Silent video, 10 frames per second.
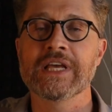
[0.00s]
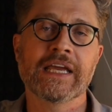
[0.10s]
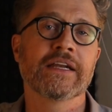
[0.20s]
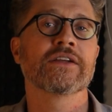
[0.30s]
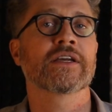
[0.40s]

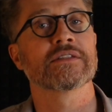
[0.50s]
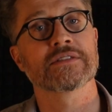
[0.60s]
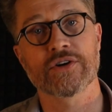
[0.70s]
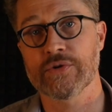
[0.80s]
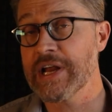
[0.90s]
taken into
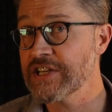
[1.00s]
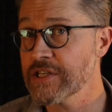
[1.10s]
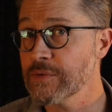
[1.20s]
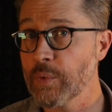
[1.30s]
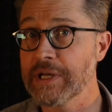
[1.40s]

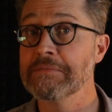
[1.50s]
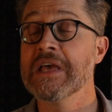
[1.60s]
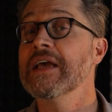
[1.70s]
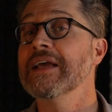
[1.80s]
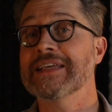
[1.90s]
consideration when
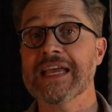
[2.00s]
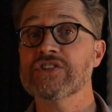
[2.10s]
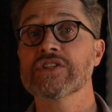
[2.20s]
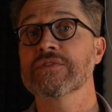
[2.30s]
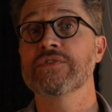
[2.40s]

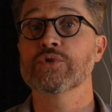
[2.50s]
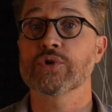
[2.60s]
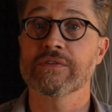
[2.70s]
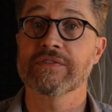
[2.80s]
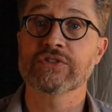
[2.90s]
gauging the
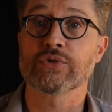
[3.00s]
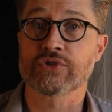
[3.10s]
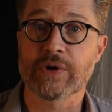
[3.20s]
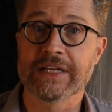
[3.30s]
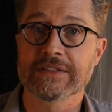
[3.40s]
future of
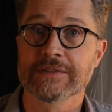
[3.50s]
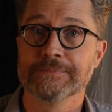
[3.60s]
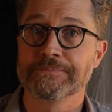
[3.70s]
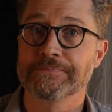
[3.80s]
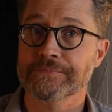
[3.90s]
interest rates.
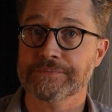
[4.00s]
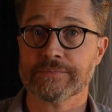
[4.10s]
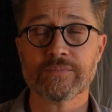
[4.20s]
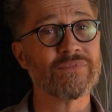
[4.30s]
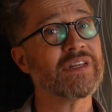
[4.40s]

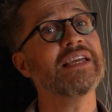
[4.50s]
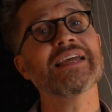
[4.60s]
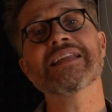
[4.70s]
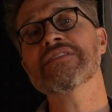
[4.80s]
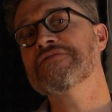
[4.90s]

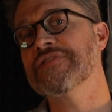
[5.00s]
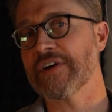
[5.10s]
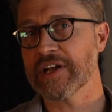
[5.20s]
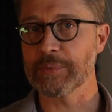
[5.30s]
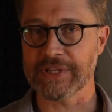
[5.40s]

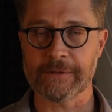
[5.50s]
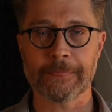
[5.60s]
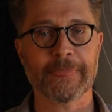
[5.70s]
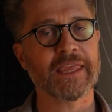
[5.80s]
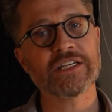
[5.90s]
Invariably,
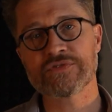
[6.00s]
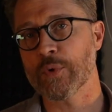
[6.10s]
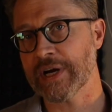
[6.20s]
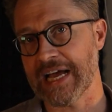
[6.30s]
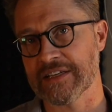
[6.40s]
each
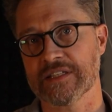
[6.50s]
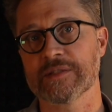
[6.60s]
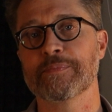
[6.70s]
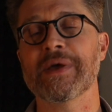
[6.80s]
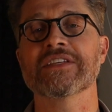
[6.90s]
forecast
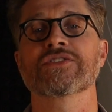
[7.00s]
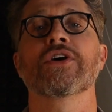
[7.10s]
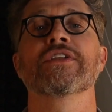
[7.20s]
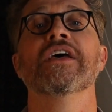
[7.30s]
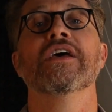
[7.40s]
is based
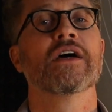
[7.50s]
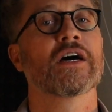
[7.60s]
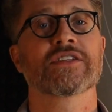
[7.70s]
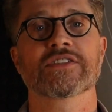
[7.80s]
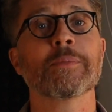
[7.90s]
on
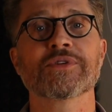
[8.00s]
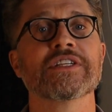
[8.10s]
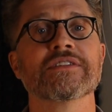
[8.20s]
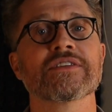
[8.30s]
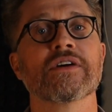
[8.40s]

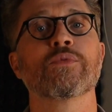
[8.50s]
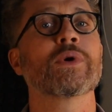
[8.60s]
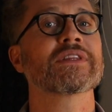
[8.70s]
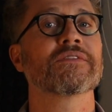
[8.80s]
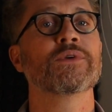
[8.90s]
assumptions of
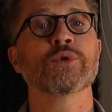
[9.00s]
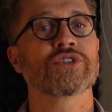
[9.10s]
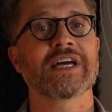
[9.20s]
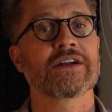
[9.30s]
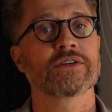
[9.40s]
what the
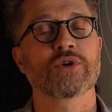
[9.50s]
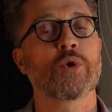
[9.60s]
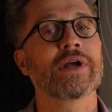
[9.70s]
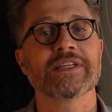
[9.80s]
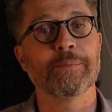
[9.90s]
future data is
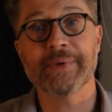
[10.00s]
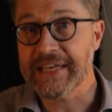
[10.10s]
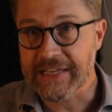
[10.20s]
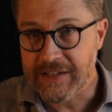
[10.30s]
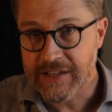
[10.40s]
going to
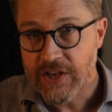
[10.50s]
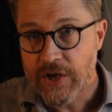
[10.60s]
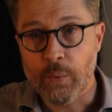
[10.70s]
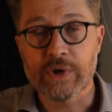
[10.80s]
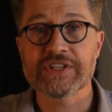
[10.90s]
be,
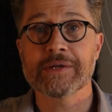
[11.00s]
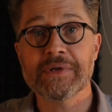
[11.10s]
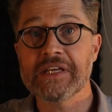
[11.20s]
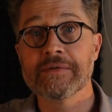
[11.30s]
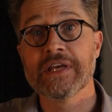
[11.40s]
which can
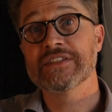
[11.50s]
be